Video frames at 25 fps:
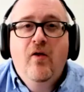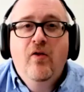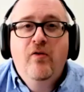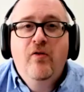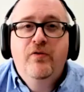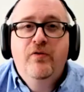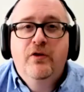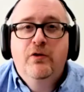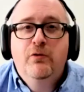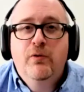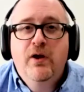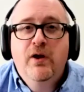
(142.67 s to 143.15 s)

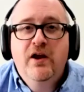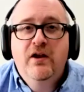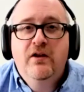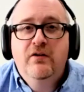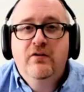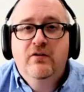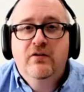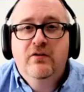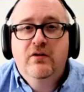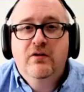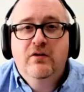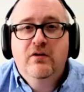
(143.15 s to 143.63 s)
all of the
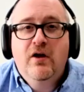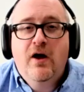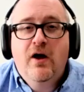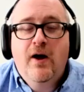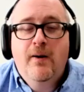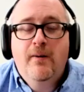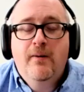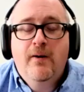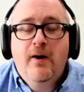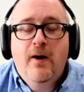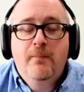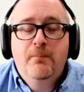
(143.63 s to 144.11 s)
great
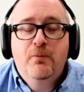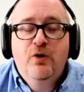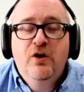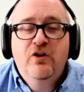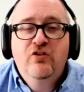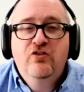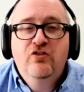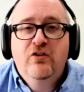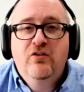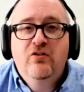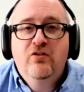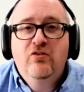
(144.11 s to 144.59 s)
uh,
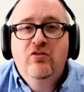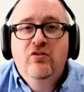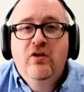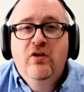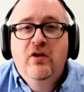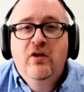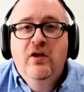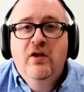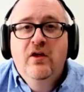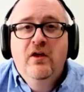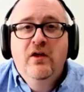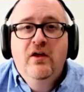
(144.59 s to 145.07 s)

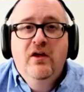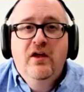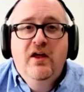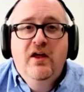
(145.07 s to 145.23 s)
operations